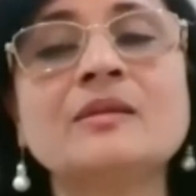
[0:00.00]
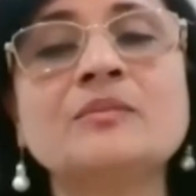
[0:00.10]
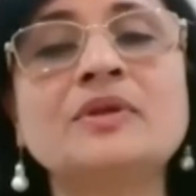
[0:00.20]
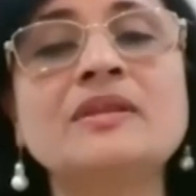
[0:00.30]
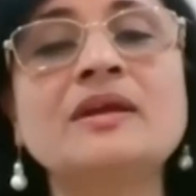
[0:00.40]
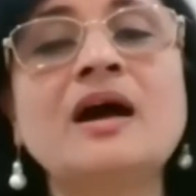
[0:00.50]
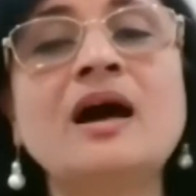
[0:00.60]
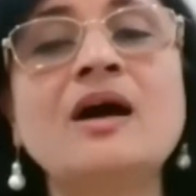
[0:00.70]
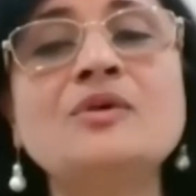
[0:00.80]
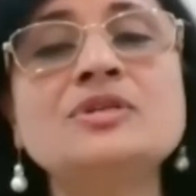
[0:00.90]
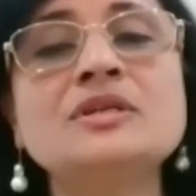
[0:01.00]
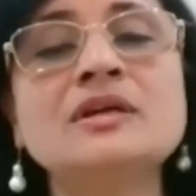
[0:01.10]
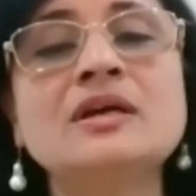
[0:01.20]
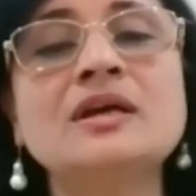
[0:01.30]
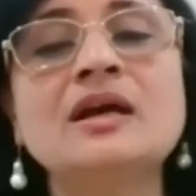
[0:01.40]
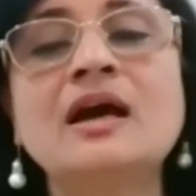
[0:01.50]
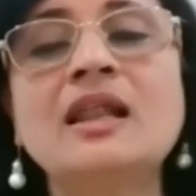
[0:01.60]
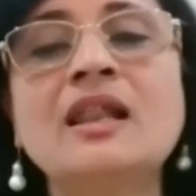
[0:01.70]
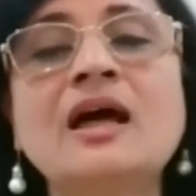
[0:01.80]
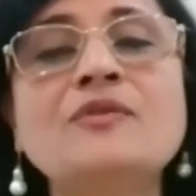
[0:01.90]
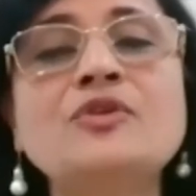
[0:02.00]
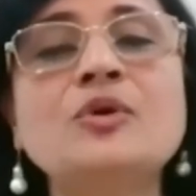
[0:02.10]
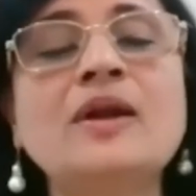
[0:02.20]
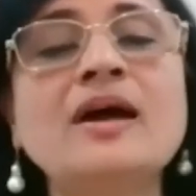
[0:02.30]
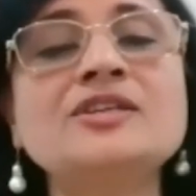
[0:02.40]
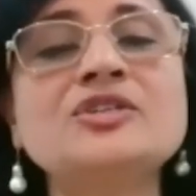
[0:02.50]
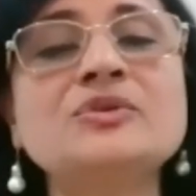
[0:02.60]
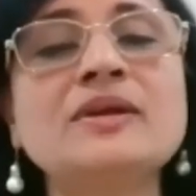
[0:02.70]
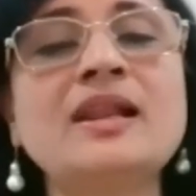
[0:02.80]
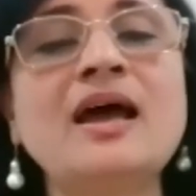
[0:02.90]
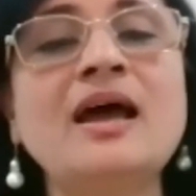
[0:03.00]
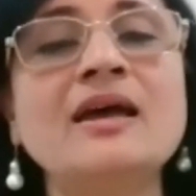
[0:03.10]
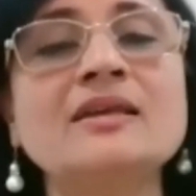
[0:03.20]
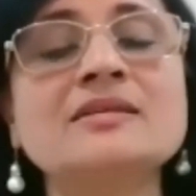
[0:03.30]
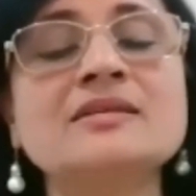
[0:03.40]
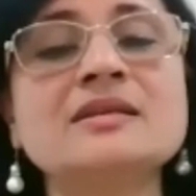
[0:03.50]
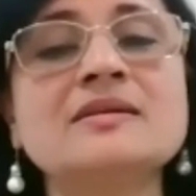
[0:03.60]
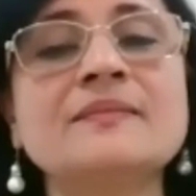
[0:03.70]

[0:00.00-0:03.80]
Breathing out, allow your eyes to relax.